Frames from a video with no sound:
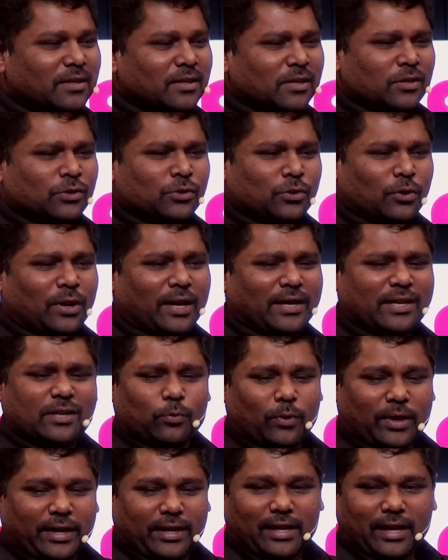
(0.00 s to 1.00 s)
So I didn't
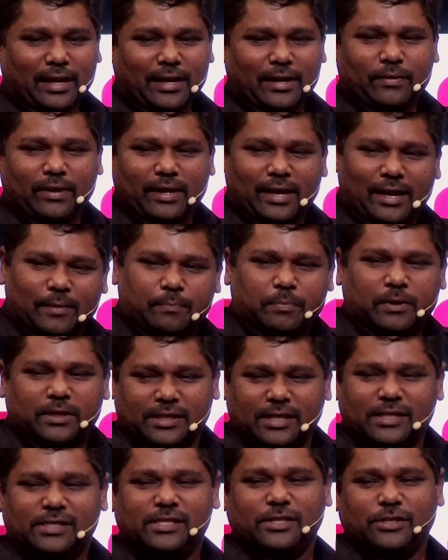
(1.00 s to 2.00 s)
worry. I had
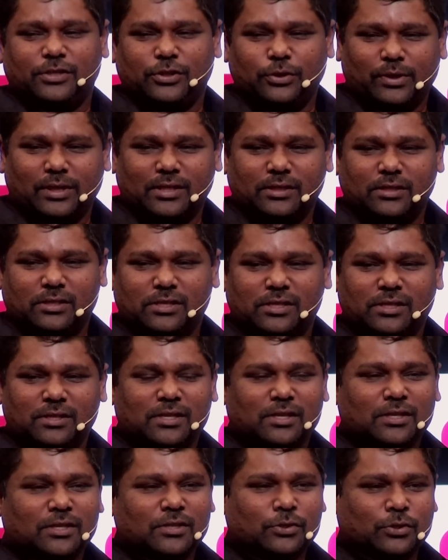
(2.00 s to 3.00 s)
purchased insurance.
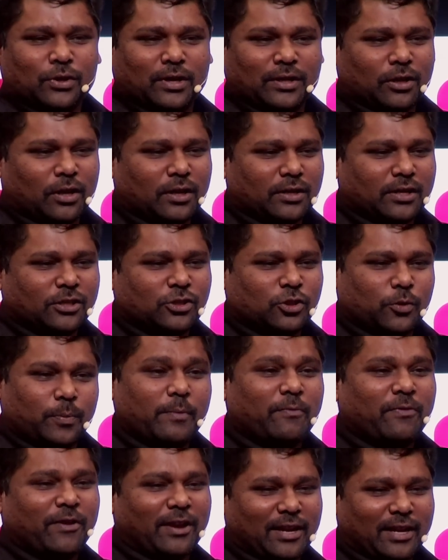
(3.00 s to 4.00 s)
So I thought it should be
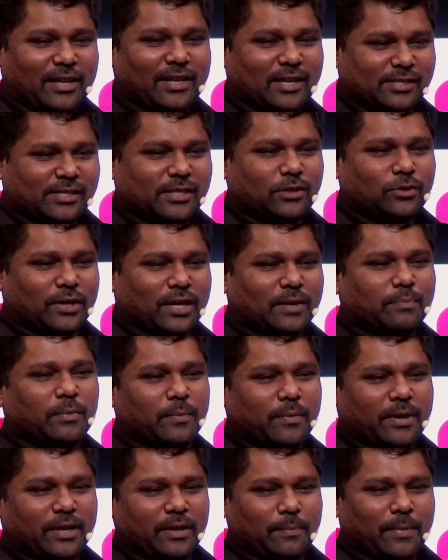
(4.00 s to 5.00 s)
fairly easy to get my
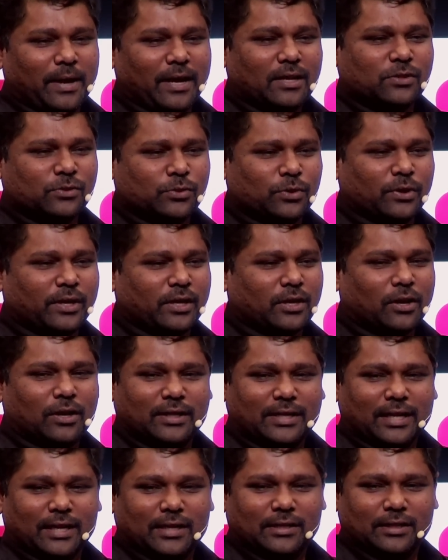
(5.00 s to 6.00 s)
money back. So I
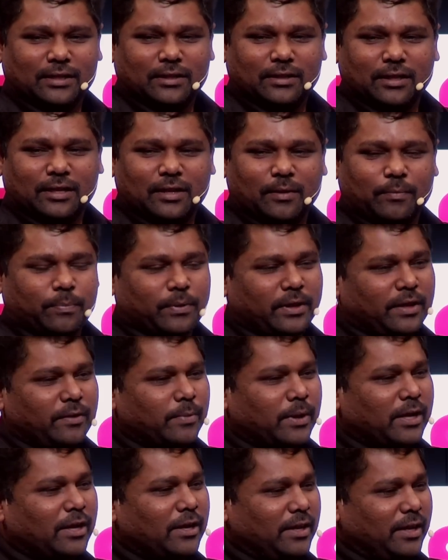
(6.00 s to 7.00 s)
contacted the company
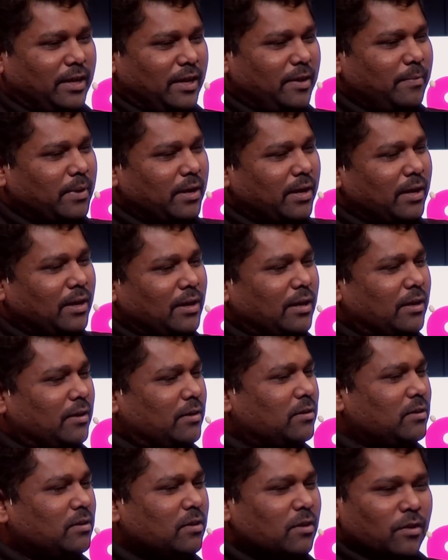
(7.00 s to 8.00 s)
by email and
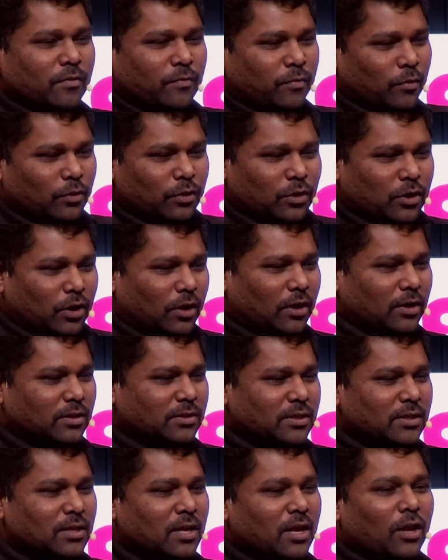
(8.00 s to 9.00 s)
phone
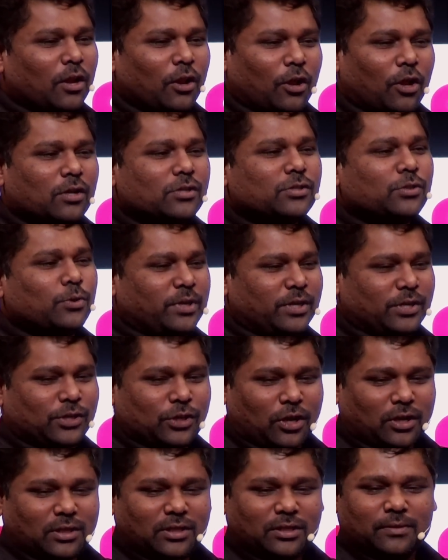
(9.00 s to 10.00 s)
calls. Long story
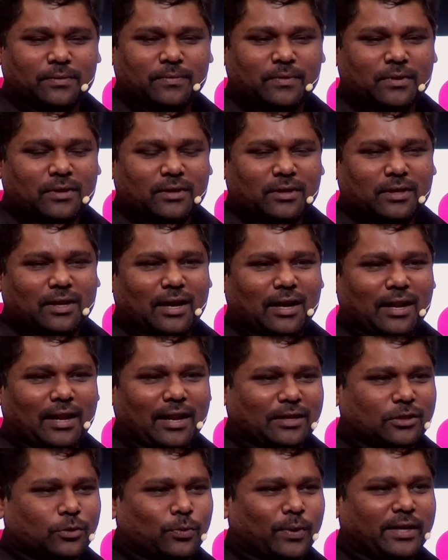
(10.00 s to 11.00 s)
short,
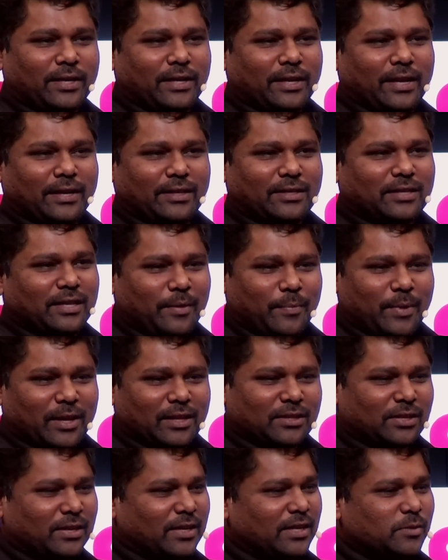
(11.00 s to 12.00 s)
28 email
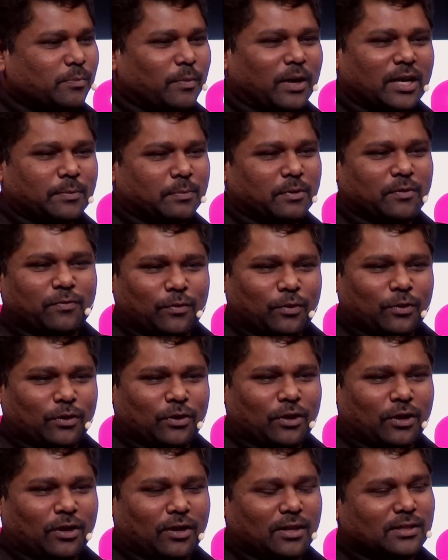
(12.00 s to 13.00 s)
threads, multiple phone
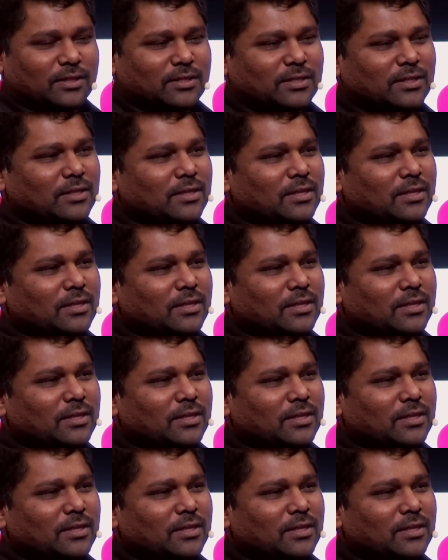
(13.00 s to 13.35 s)
calls,